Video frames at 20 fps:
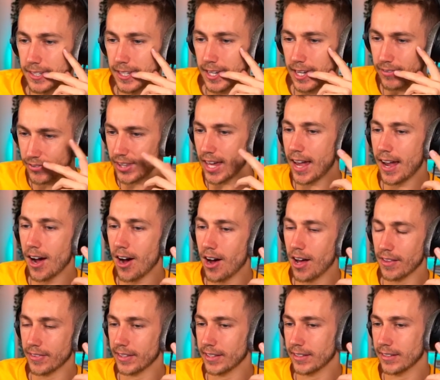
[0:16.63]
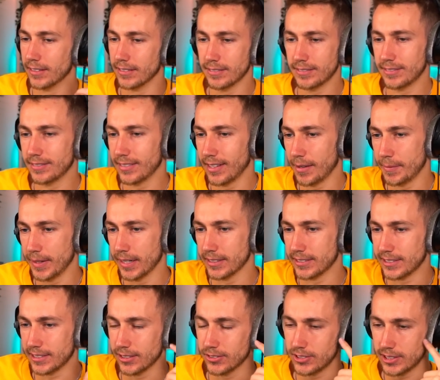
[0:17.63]
If they are, then... I mean, I'd
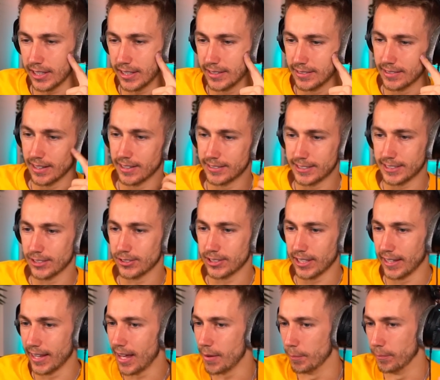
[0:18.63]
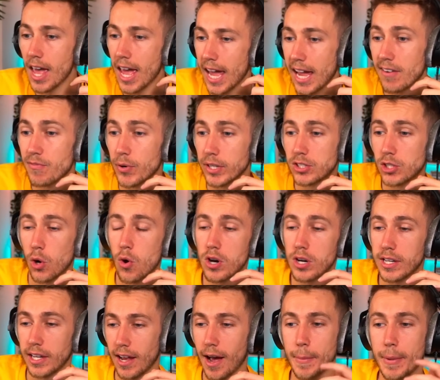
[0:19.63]
still say them. If we're
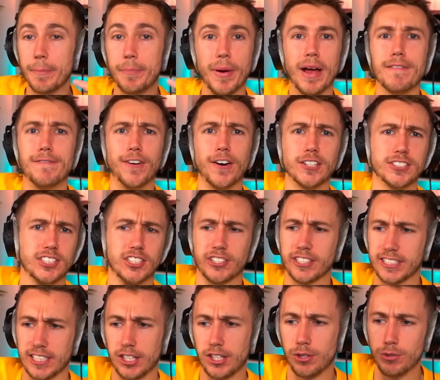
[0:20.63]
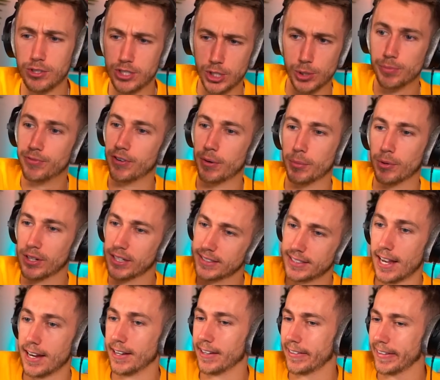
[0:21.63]
talking... I mean, Ben Foster is a YouTube footballer,
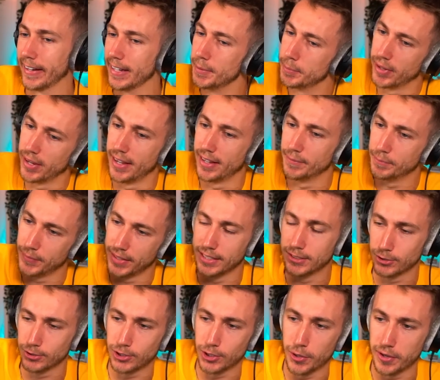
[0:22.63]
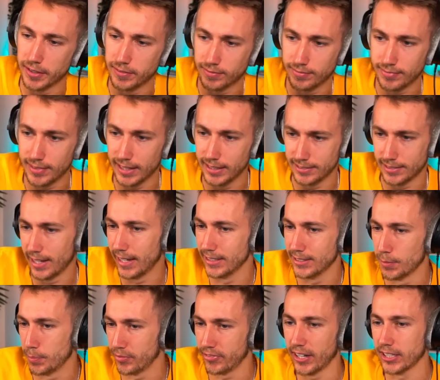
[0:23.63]
technically. But he's also a... He's
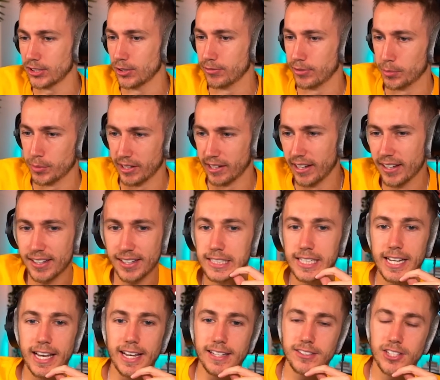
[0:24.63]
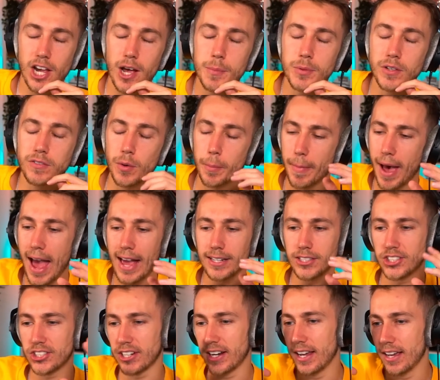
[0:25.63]
a professional footballer. In terms of a
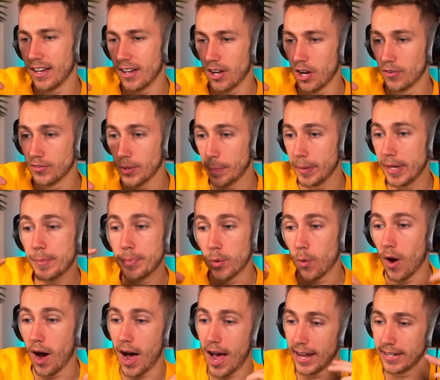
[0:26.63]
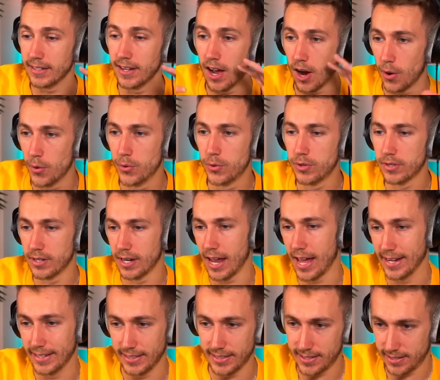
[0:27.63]
match of the people I know,
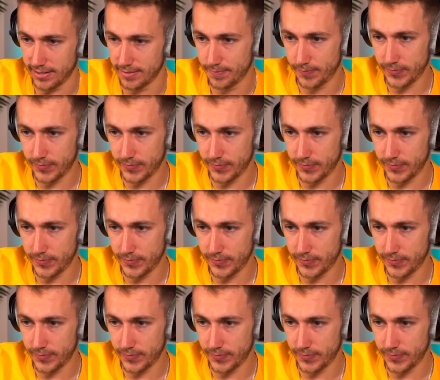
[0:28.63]
like...